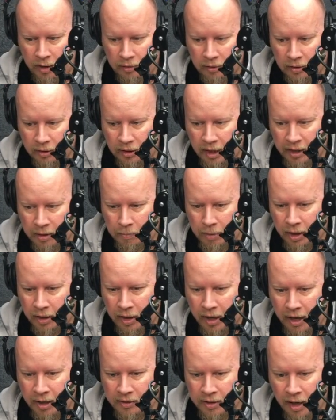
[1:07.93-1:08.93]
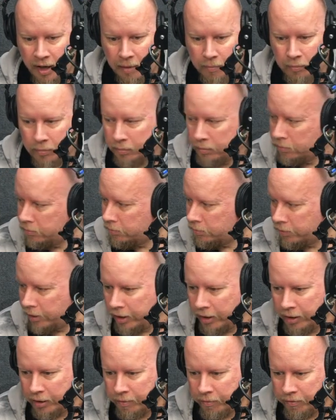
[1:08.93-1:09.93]
Like beer, had time,
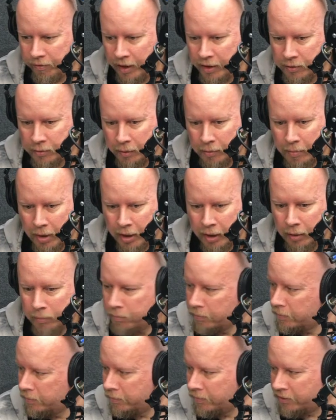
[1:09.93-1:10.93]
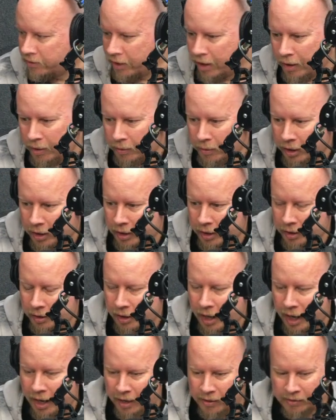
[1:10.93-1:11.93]
and friends with money. So
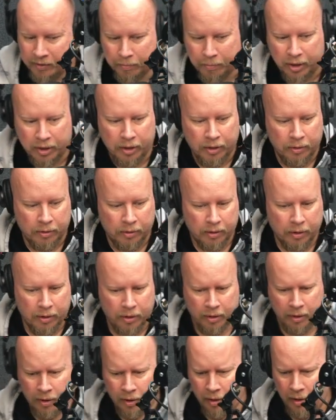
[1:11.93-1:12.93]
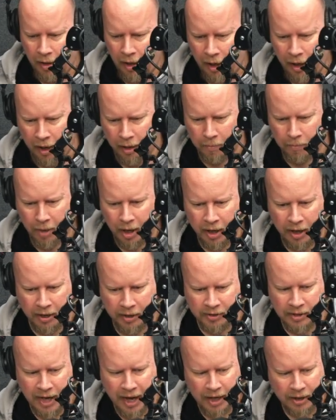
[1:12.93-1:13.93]
I had some money, and my
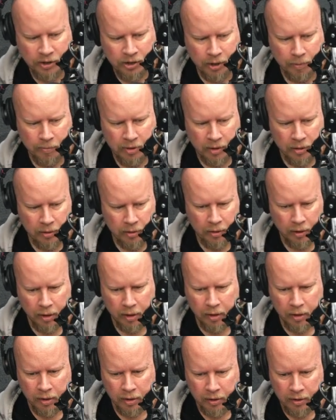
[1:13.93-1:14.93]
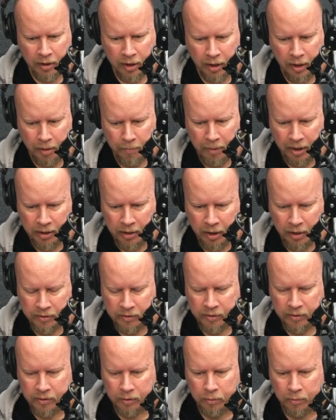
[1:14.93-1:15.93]
dad chipped in, and my
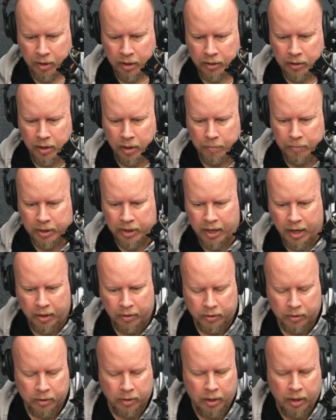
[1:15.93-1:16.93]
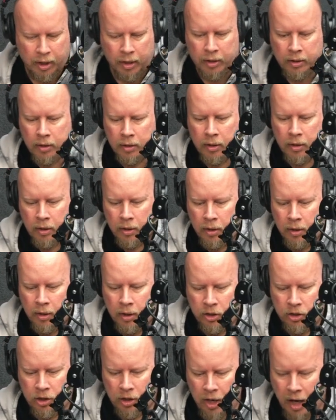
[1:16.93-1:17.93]
cousins who run a company out in
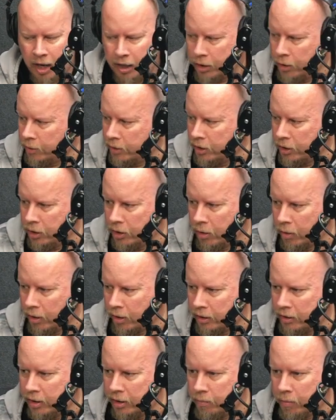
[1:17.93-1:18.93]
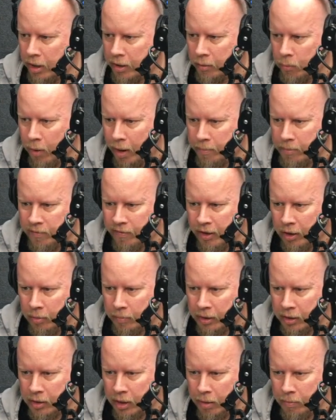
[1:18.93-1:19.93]
Chicago and New York, they run a web
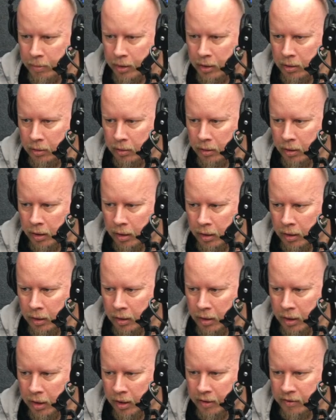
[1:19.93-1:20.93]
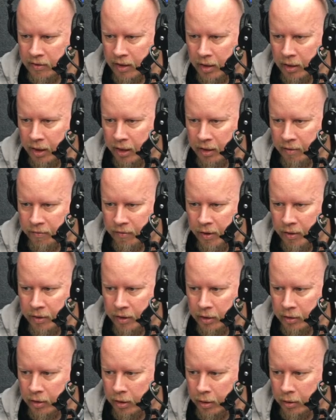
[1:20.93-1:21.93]
development company, and sounded like a fun
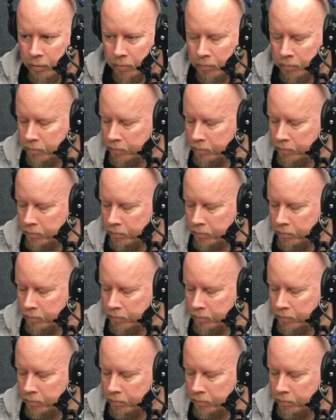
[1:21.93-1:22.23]
thing to do.